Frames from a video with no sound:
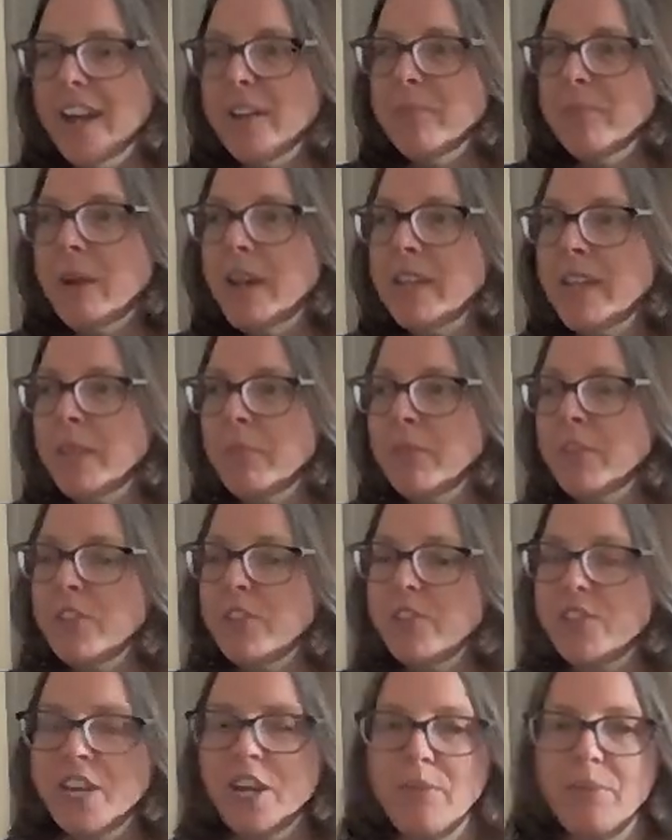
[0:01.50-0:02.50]
my name is
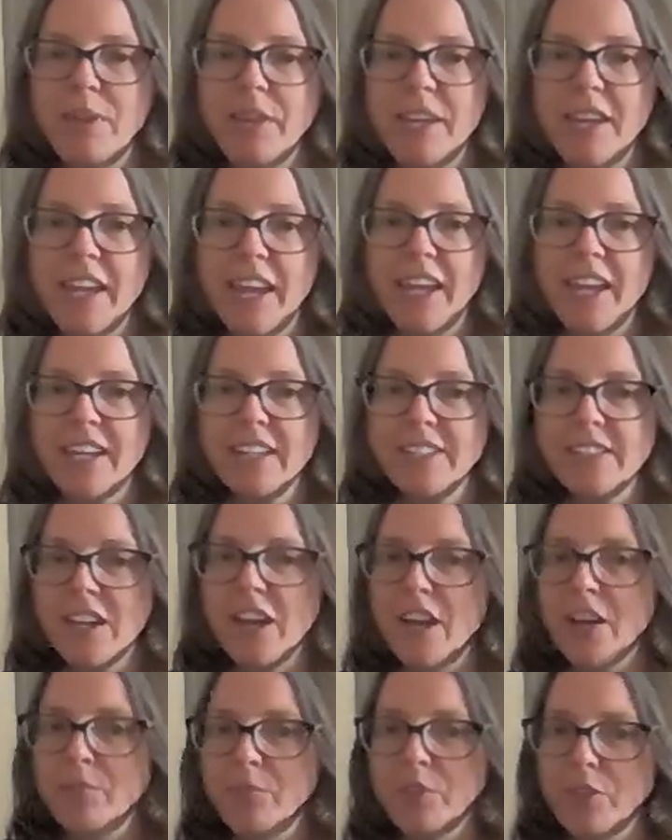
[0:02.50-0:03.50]
Jamie, and
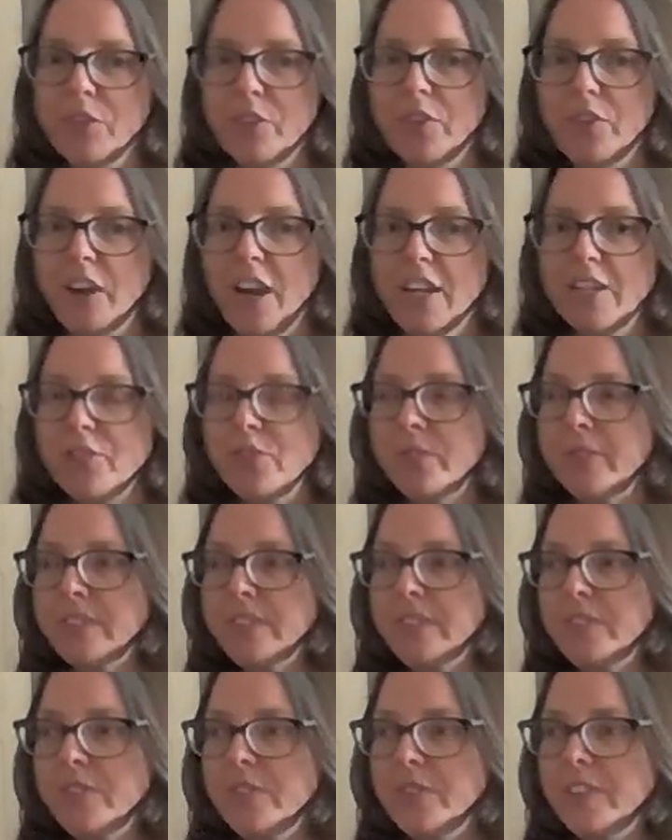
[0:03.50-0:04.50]
I'm your graduate
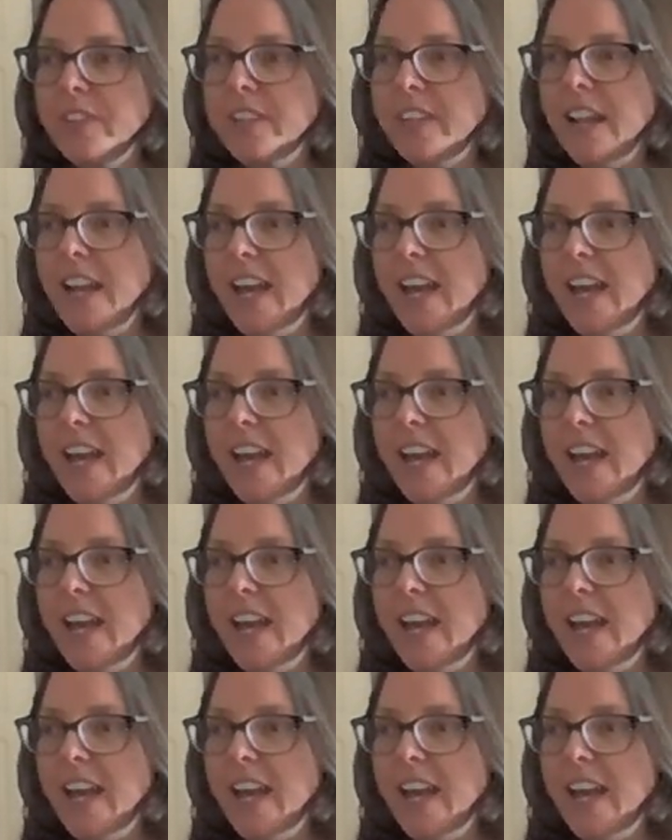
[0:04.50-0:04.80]
student